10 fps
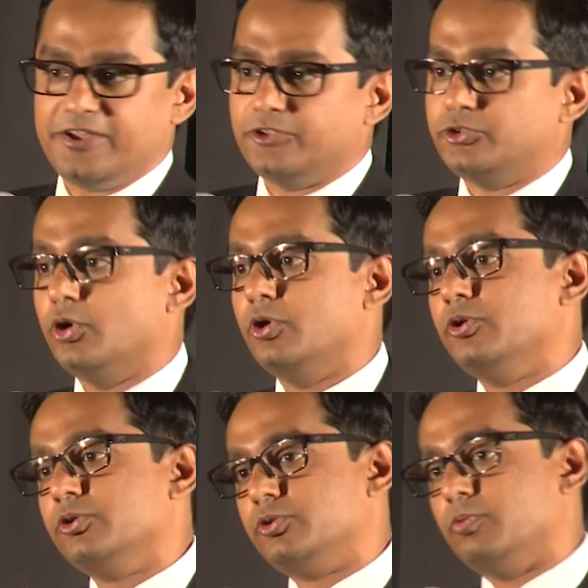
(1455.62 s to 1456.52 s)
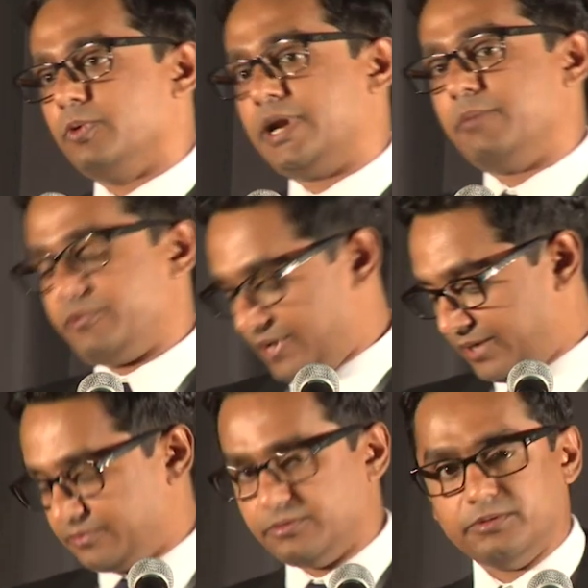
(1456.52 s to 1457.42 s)
So what I'm
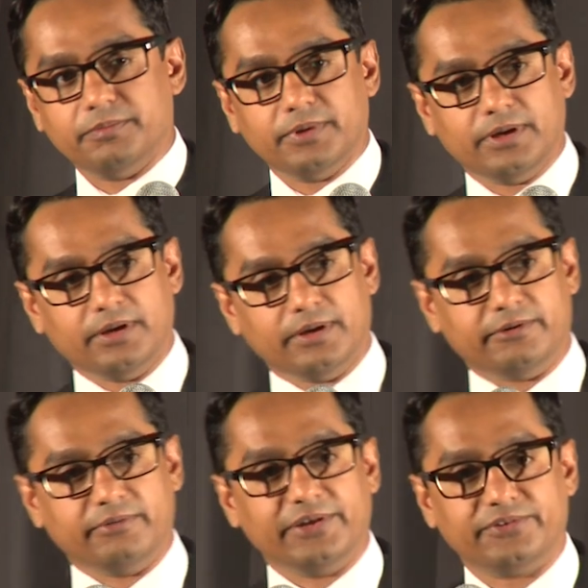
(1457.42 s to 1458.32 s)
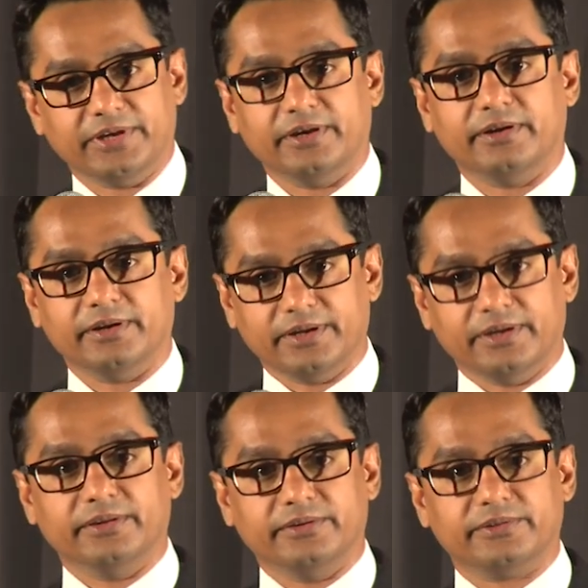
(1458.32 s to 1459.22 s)
trying to address here
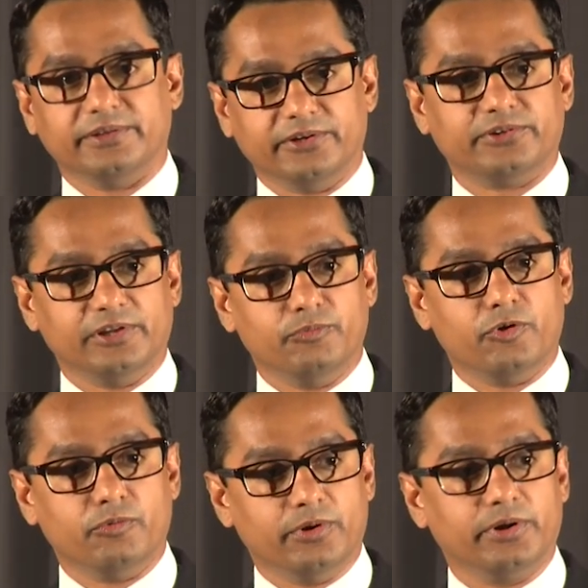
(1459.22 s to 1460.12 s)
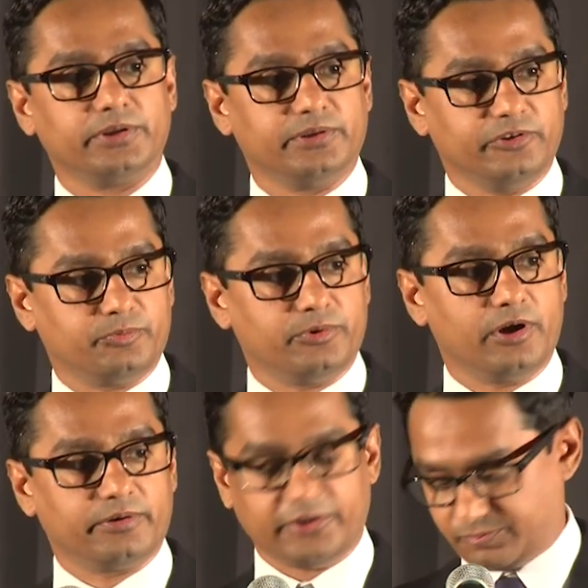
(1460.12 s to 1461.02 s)
is there is still more work, there is
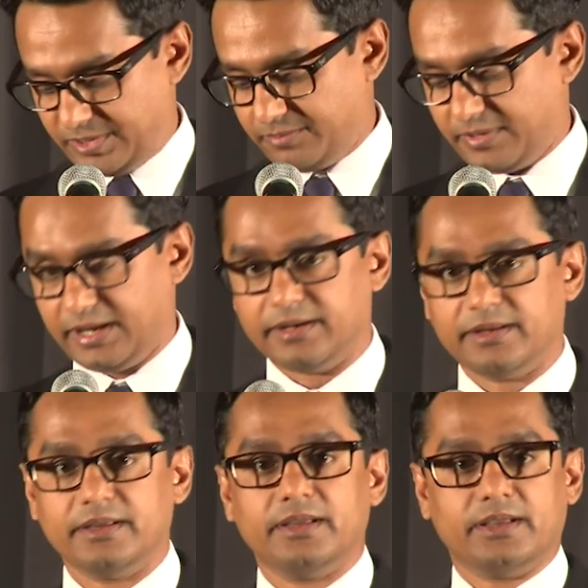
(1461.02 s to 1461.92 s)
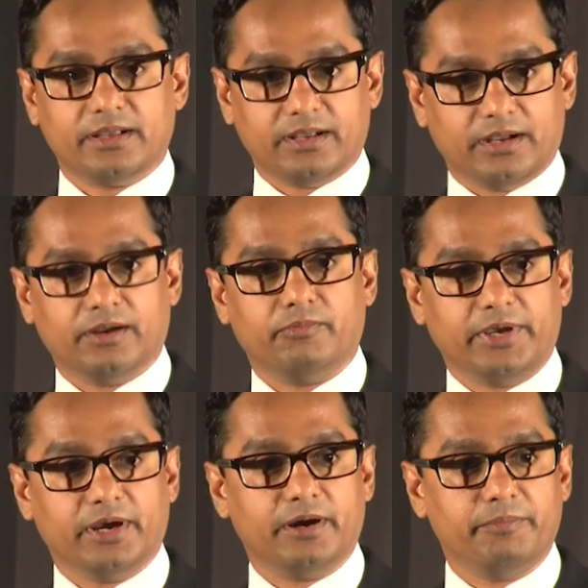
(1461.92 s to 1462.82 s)
progress being made.
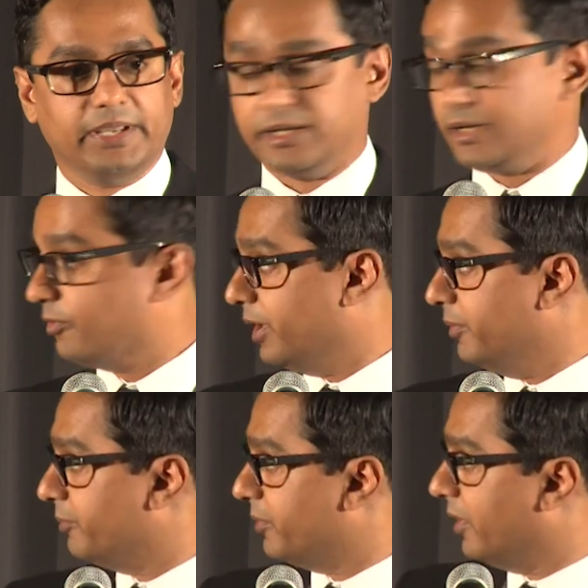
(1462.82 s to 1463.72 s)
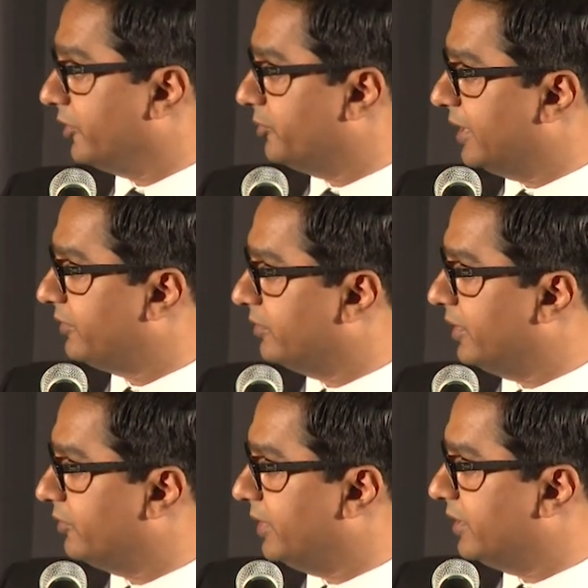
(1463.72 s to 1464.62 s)
We are making quite a bit of progress, but as
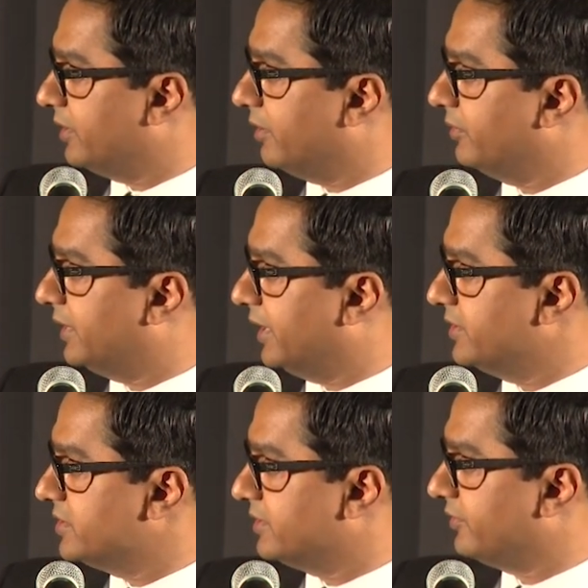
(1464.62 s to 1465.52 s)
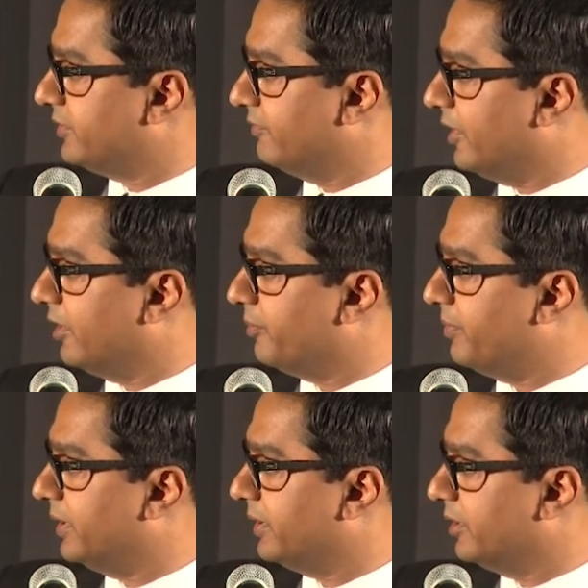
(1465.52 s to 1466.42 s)
soon as we are done with the engine test
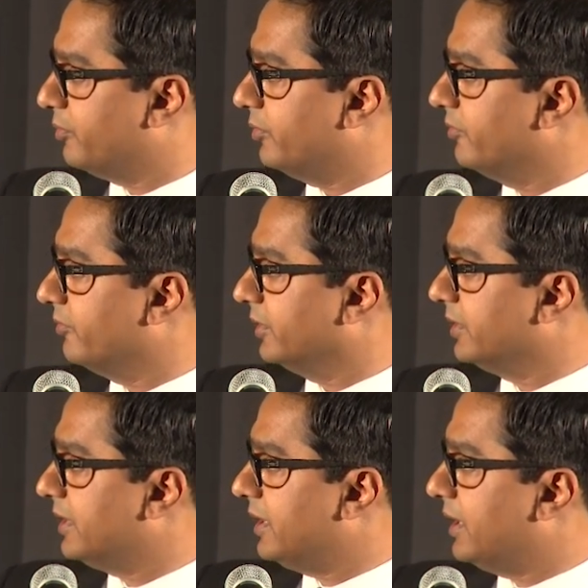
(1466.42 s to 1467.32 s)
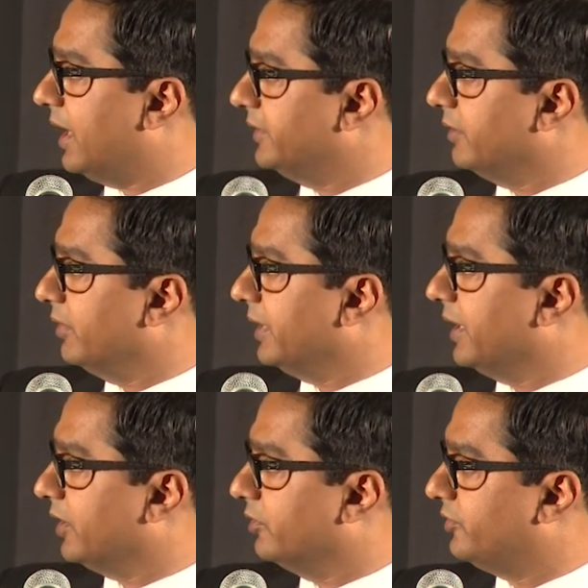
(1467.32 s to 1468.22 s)
development and approval, I think we'll
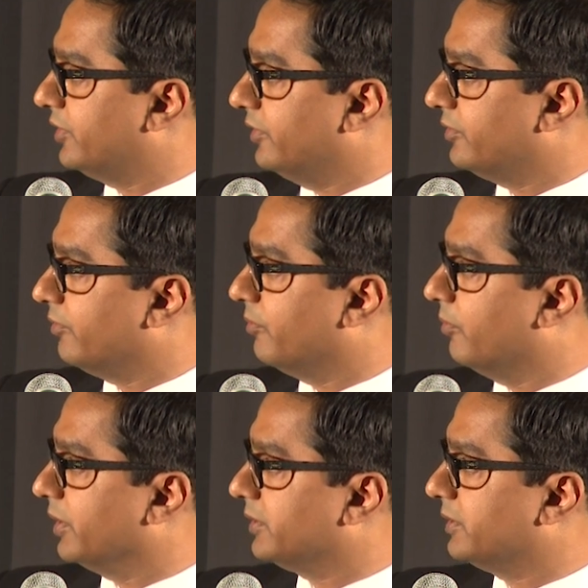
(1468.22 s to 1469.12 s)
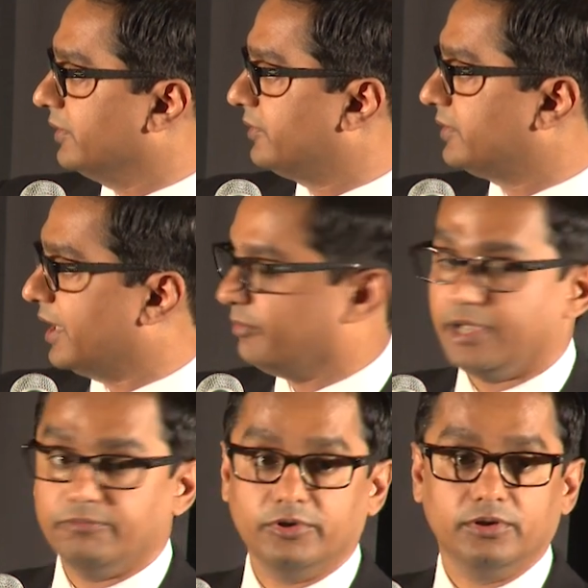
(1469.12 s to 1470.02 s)
get a good sense of what this
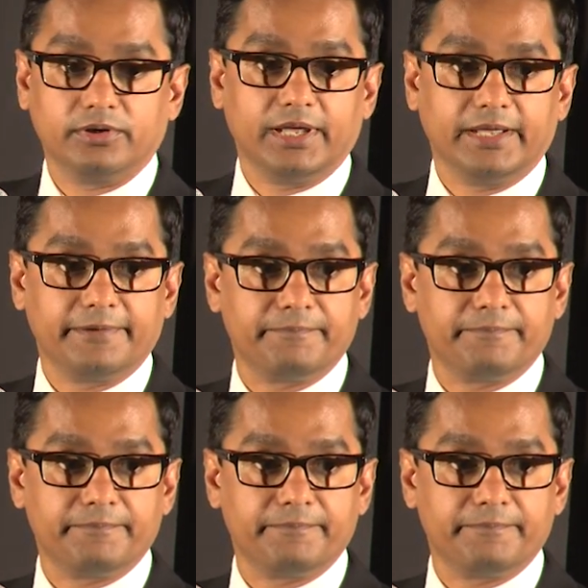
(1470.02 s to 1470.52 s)
timeline would look like.